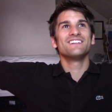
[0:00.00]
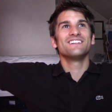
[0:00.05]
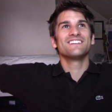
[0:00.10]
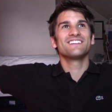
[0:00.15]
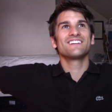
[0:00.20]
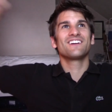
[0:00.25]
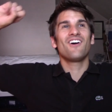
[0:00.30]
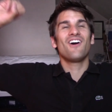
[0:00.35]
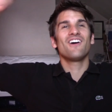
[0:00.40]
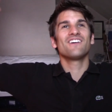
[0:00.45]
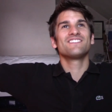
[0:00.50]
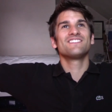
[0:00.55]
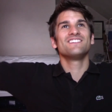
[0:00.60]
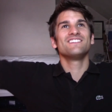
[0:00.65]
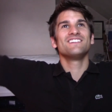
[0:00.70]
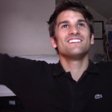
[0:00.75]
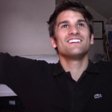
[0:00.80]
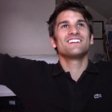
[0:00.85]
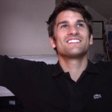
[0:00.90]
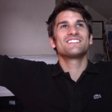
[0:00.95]

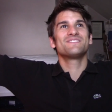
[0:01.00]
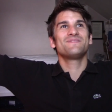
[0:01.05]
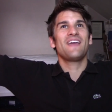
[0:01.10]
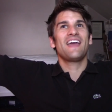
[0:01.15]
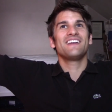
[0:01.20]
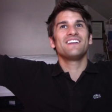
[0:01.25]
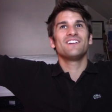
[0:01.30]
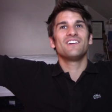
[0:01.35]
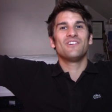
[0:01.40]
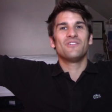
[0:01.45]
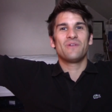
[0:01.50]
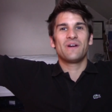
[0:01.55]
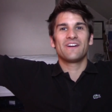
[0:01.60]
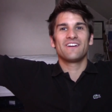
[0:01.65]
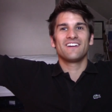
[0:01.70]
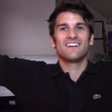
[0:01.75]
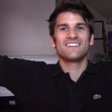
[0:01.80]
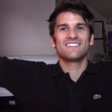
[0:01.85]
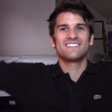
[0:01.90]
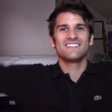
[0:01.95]
constant expanded
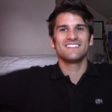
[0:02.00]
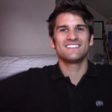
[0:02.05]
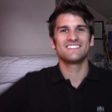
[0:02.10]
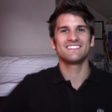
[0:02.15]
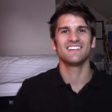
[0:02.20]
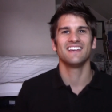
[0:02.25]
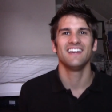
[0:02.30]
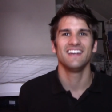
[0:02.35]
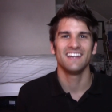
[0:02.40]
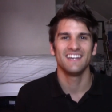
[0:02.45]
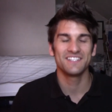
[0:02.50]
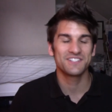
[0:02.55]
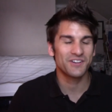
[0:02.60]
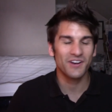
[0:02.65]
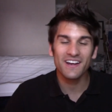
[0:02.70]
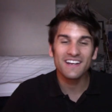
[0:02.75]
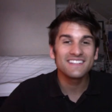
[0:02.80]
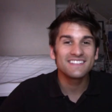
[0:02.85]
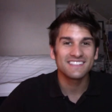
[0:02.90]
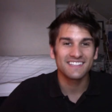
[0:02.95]
awareness. It's
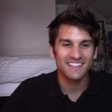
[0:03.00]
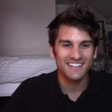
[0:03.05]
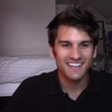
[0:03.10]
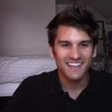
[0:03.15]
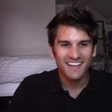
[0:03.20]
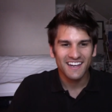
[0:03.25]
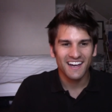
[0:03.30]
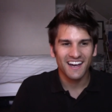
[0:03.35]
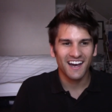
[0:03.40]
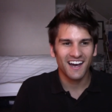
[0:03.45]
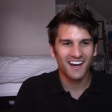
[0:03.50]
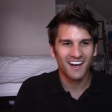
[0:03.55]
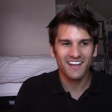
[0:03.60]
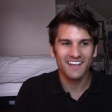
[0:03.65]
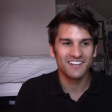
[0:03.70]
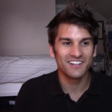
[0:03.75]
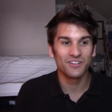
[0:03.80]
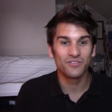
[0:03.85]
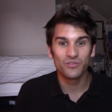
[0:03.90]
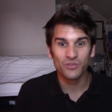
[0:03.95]
crazy
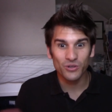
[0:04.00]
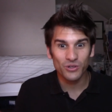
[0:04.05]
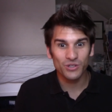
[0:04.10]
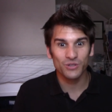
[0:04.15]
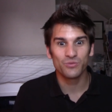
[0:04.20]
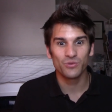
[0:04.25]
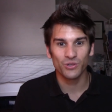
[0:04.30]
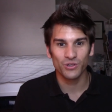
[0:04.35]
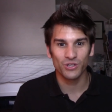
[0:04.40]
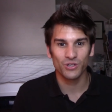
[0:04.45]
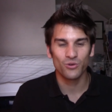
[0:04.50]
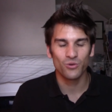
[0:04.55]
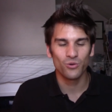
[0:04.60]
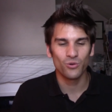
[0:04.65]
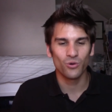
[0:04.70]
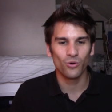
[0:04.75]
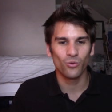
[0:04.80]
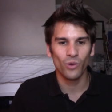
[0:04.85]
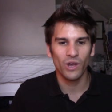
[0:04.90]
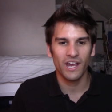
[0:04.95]
in a really, really
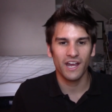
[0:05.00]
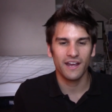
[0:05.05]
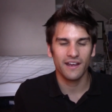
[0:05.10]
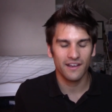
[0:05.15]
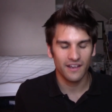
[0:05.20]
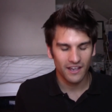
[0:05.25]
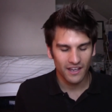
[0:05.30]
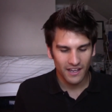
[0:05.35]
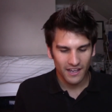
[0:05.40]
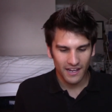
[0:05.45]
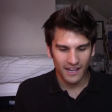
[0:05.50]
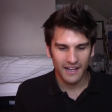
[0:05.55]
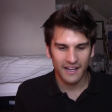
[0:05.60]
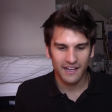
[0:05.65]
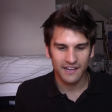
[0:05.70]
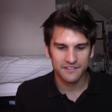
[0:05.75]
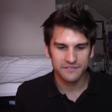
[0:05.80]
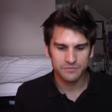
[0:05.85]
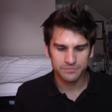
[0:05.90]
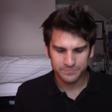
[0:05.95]
cool way.
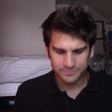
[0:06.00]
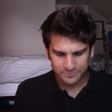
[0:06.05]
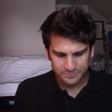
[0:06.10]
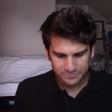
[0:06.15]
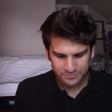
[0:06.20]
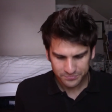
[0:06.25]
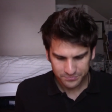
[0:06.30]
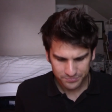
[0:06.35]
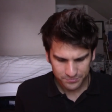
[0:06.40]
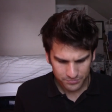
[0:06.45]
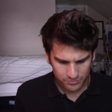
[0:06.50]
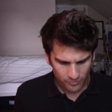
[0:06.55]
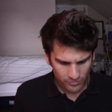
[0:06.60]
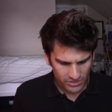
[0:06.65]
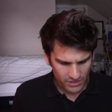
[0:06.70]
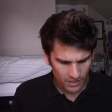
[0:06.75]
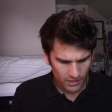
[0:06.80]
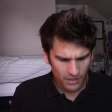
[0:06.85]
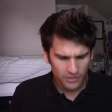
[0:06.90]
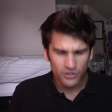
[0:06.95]
And
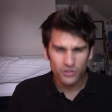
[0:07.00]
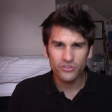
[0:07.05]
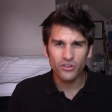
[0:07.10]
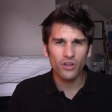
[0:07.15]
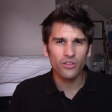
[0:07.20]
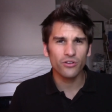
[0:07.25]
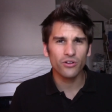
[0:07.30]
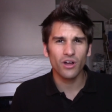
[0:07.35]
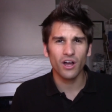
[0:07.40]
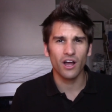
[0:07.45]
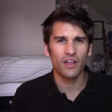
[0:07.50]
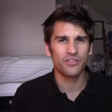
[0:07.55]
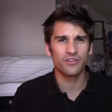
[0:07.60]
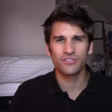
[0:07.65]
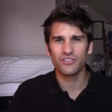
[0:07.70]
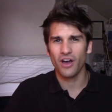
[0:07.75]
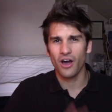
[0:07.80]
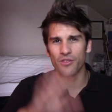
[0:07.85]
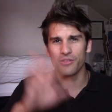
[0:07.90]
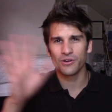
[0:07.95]
there's
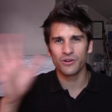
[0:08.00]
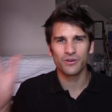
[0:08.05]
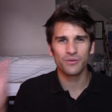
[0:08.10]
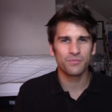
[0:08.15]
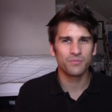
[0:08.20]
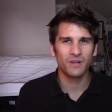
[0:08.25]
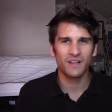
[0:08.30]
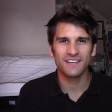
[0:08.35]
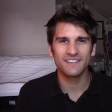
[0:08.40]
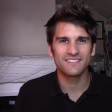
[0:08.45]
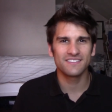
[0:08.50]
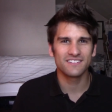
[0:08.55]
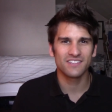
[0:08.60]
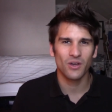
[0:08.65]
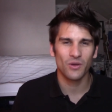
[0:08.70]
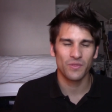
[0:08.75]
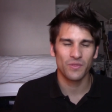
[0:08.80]
other places out